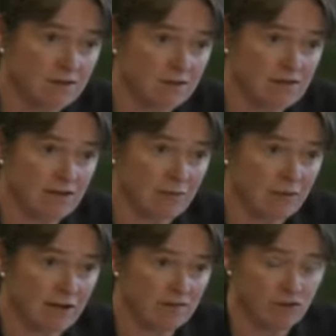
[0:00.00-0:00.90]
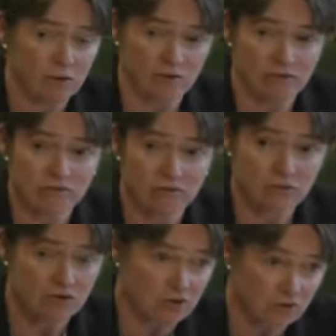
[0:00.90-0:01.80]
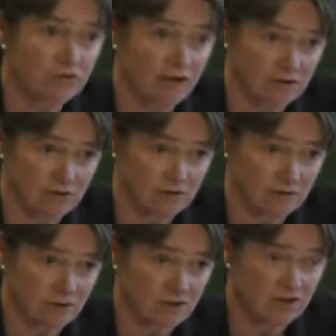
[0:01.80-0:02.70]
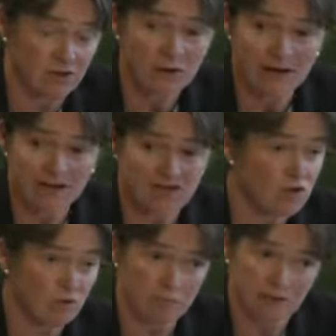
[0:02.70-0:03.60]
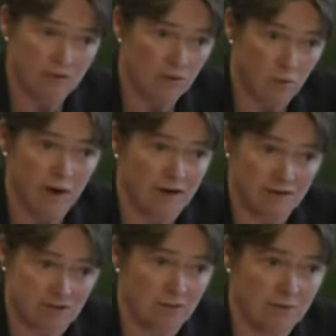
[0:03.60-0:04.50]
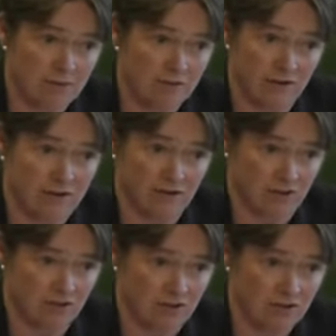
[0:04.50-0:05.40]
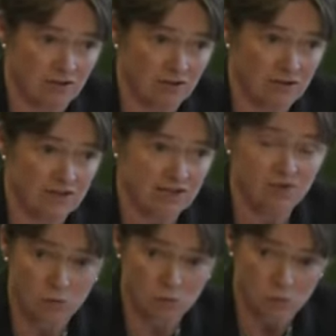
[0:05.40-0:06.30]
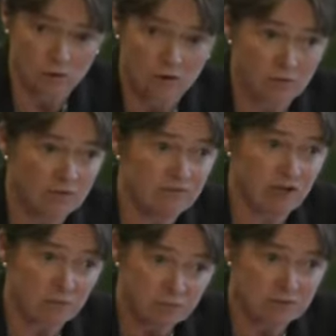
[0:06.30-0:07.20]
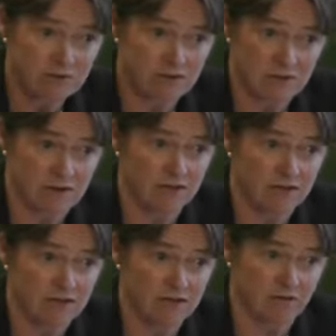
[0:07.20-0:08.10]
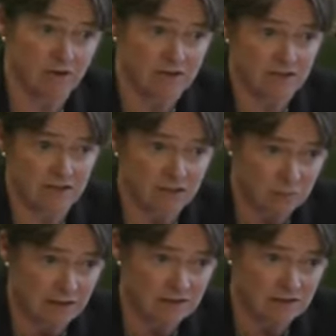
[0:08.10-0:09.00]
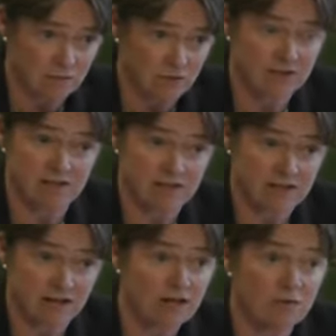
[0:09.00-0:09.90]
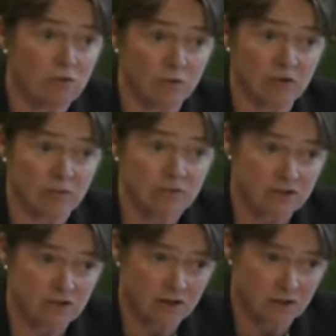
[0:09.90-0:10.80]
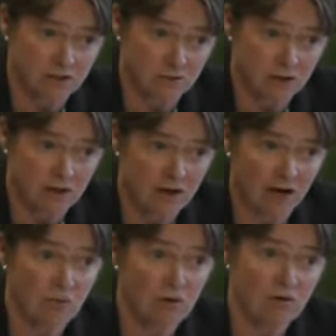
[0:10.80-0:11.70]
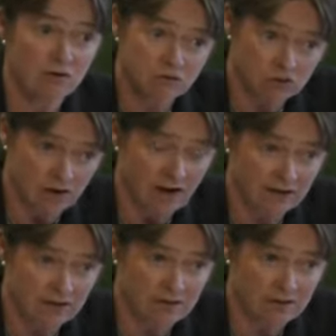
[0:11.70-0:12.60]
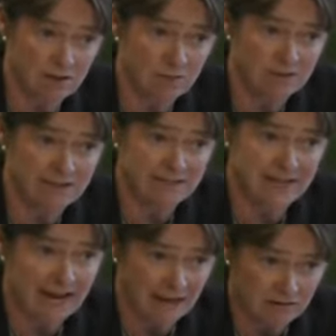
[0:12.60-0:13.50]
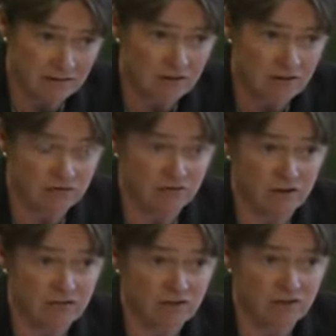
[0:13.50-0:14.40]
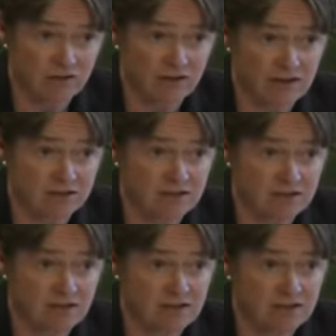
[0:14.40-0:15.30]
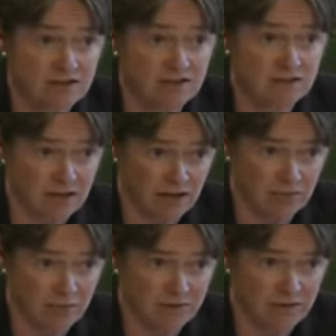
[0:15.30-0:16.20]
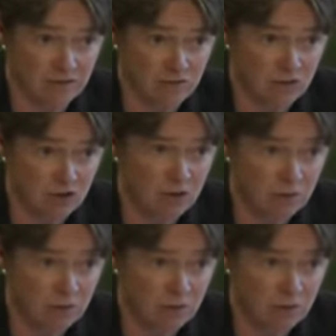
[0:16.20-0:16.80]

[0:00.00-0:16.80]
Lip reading: Today we have 242,000. So it's not been a quiet summer for NHS Test and Trace at all. We've doubled the size of our testing capacity, which is exactly what we committed to do. And we're on track to double it again to 500,000 tests a day by the end of October.